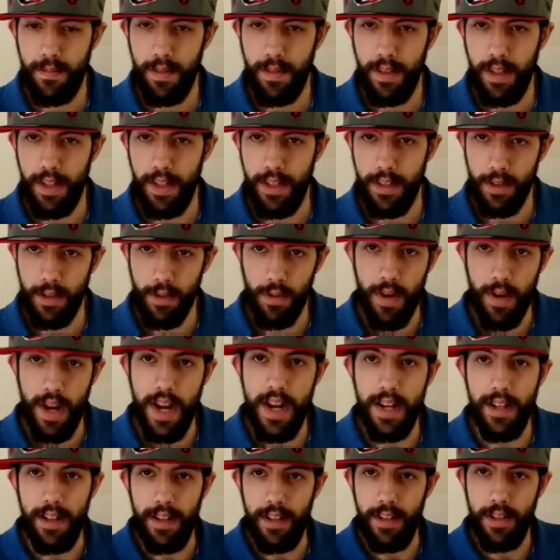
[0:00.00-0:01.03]
It has
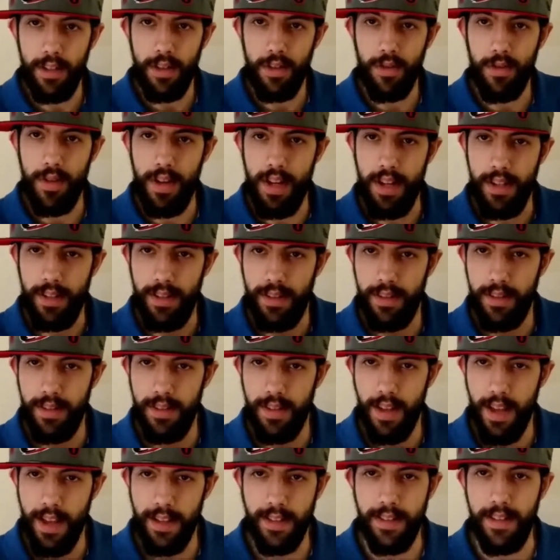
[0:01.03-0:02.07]
created this tree's
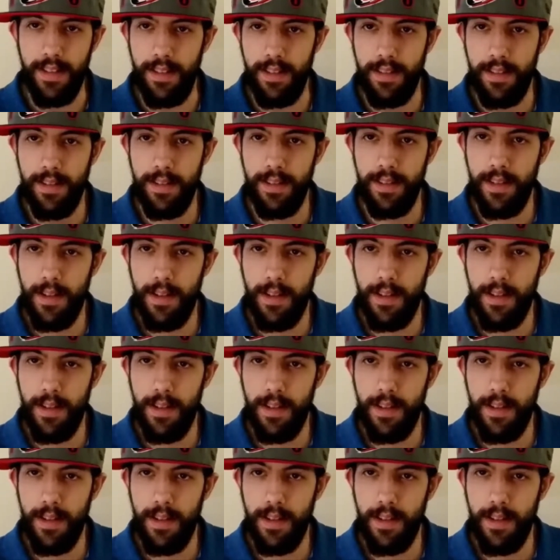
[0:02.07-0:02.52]
essence.